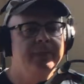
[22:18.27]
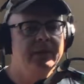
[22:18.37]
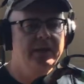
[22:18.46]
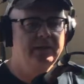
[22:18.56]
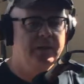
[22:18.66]

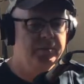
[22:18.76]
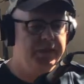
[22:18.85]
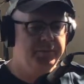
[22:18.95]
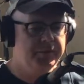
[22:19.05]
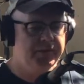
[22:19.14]
that's how
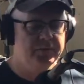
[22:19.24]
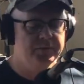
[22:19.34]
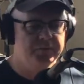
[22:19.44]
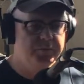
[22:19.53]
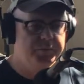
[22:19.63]
my playing
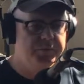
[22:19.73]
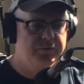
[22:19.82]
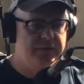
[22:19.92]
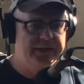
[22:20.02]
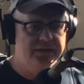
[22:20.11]

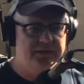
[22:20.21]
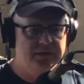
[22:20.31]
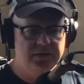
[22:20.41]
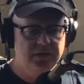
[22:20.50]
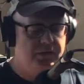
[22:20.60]
progressed.
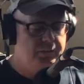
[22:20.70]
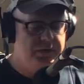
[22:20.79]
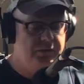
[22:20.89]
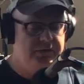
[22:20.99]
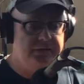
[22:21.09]
But I
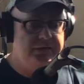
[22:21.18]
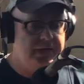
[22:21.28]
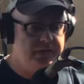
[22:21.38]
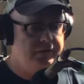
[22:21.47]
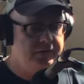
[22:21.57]
was
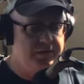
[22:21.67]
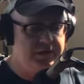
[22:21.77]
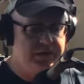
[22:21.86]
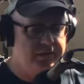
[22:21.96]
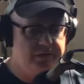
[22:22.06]
not good
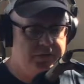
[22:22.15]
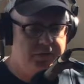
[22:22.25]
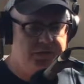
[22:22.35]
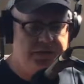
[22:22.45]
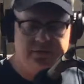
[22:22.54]
at learning.